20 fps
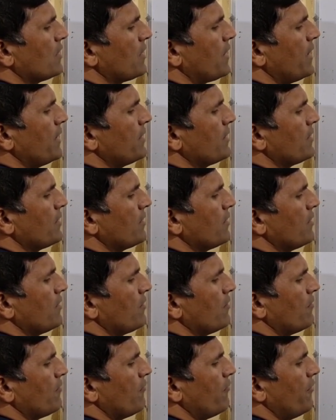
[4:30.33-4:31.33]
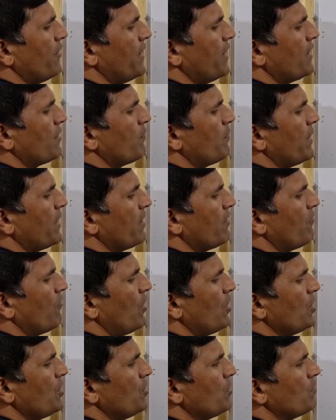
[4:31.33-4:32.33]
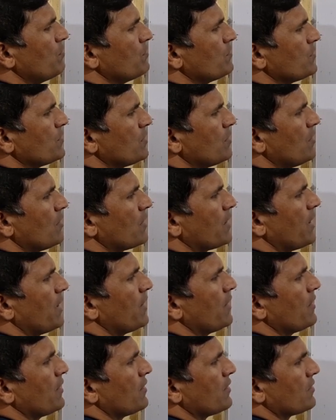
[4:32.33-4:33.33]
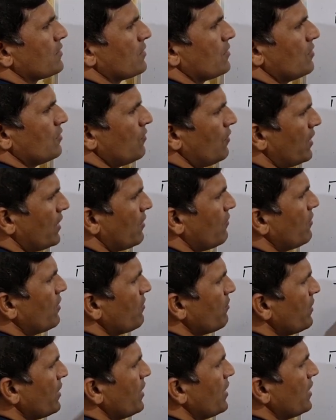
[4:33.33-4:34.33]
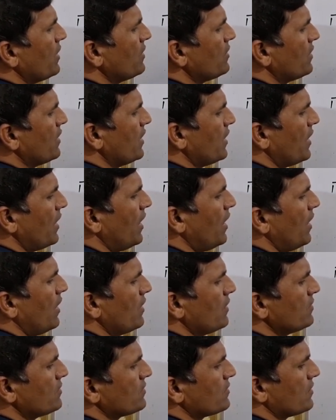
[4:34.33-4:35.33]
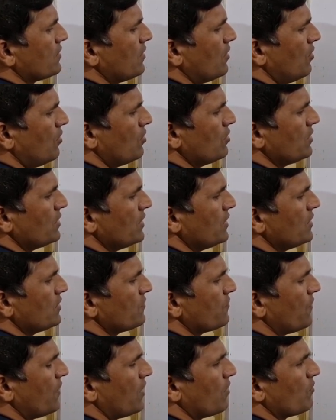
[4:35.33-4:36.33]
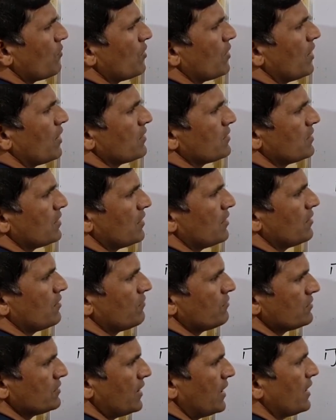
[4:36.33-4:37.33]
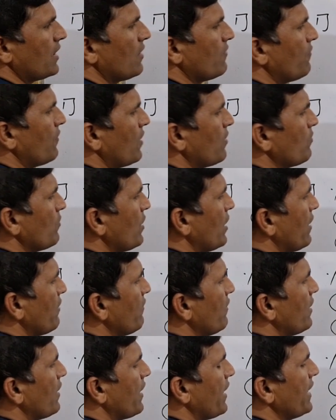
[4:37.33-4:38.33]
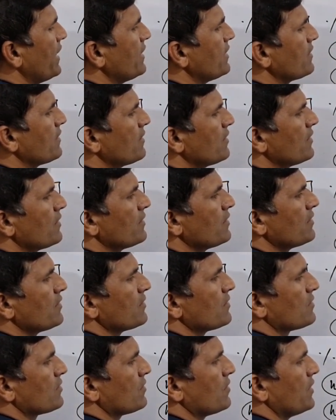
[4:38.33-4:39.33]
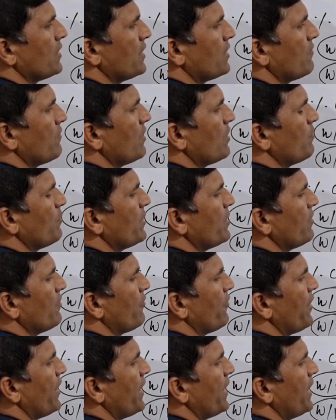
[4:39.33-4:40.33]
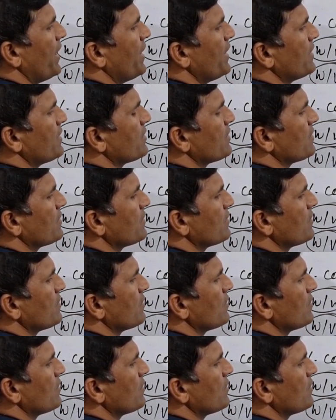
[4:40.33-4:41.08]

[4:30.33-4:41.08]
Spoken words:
right? Weight by volume. Okay, so whatever may they ask on these formulas, the general formula I will write. So it will be weight